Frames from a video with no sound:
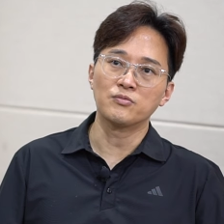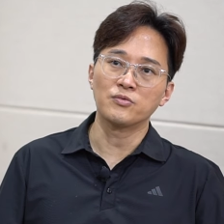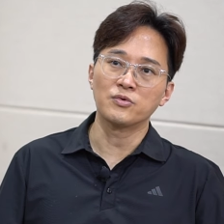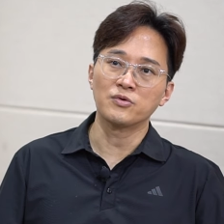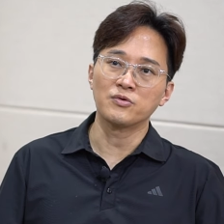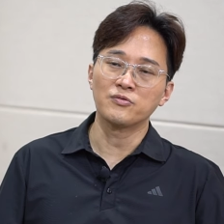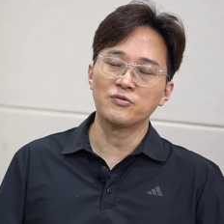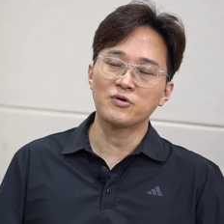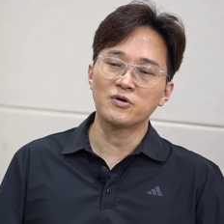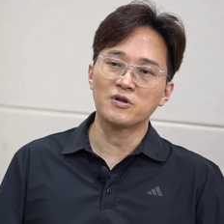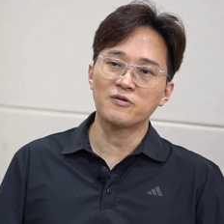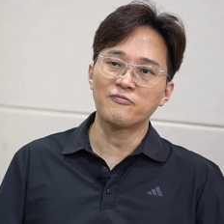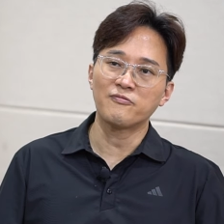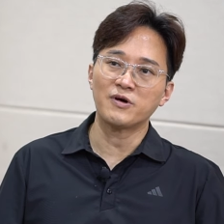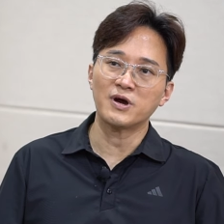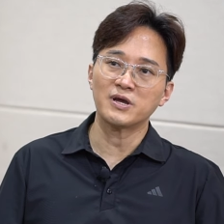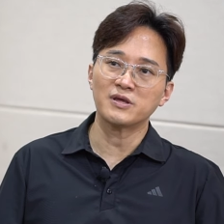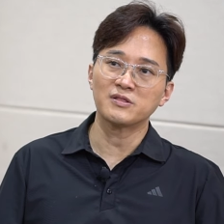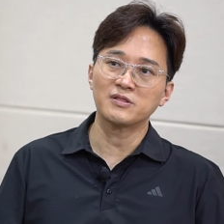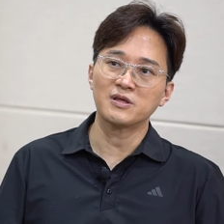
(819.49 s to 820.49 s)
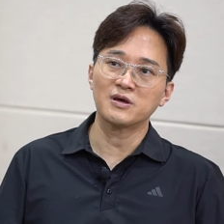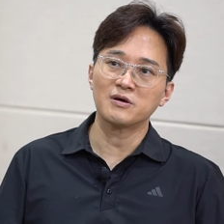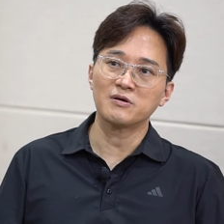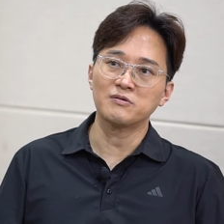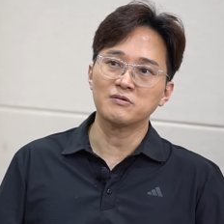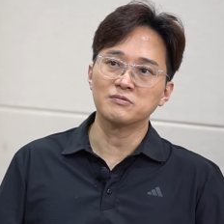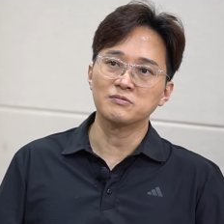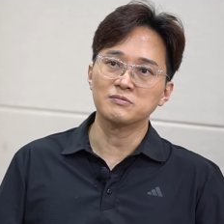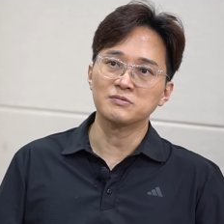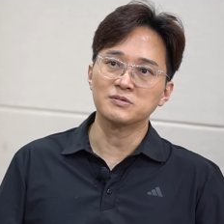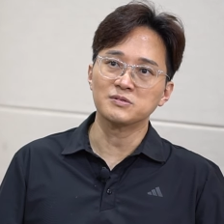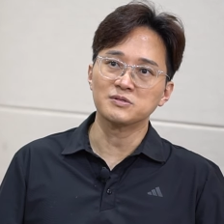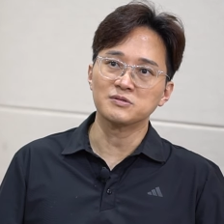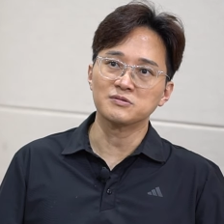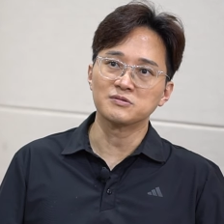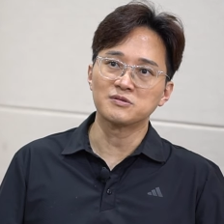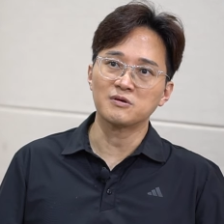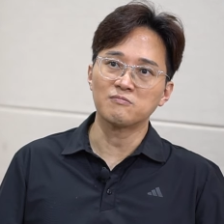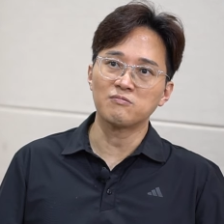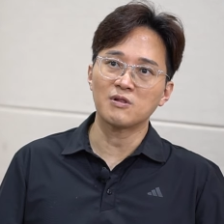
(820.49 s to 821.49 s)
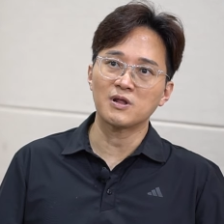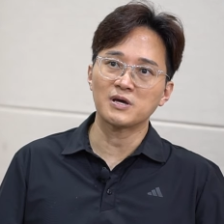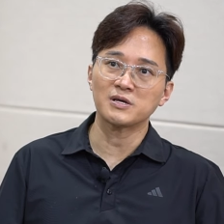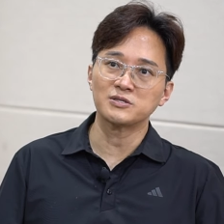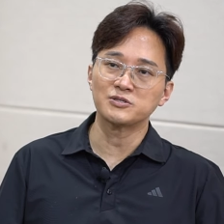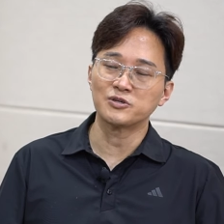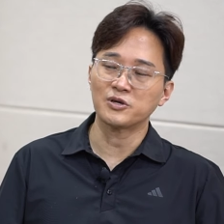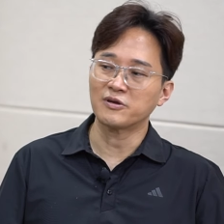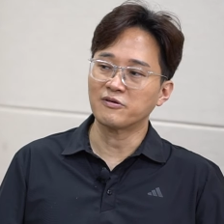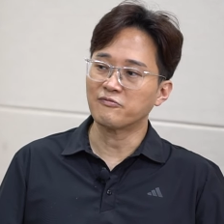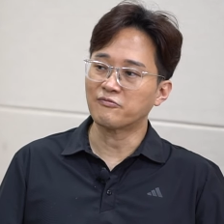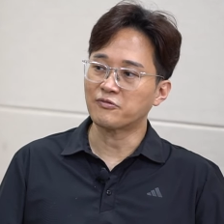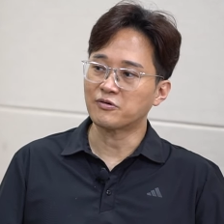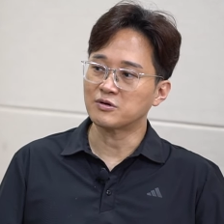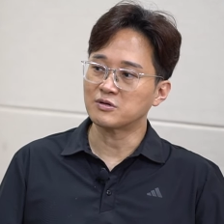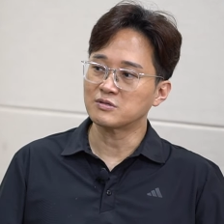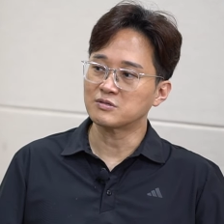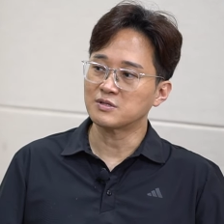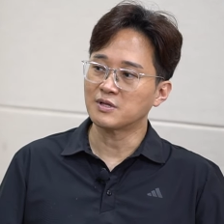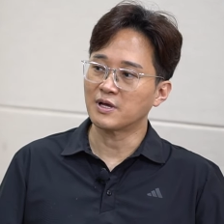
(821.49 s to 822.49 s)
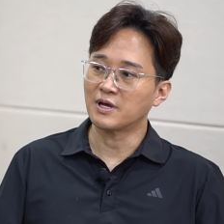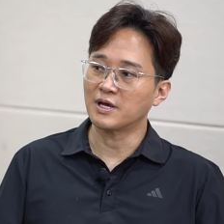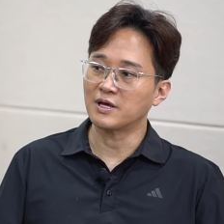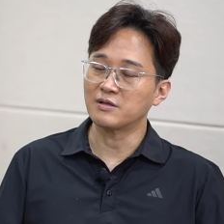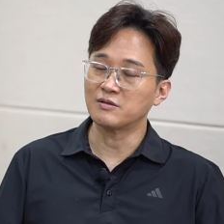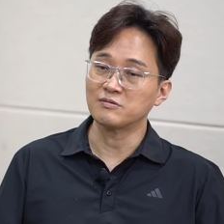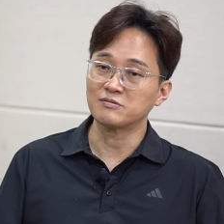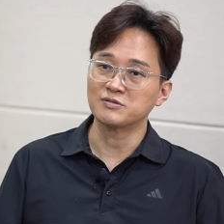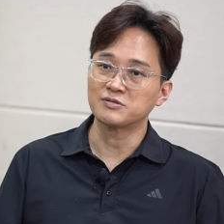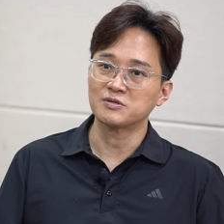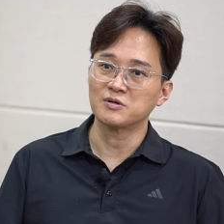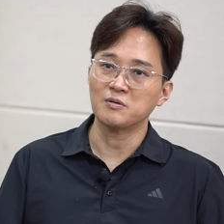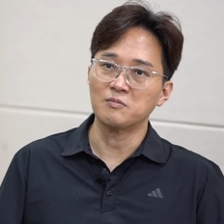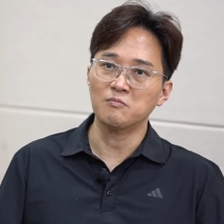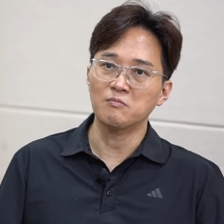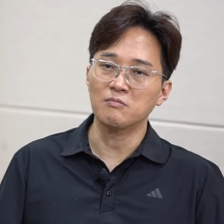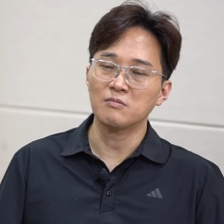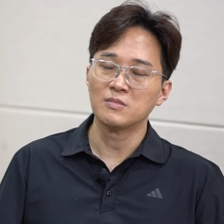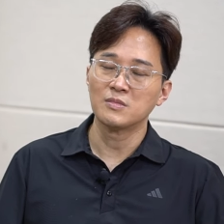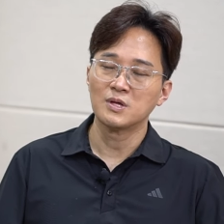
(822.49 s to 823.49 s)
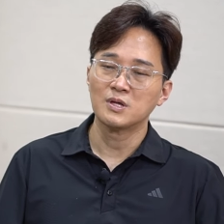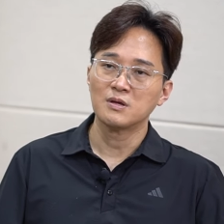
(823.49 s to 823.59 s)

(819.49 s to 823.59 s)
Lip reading: you're gonna find out your supply chain first, and some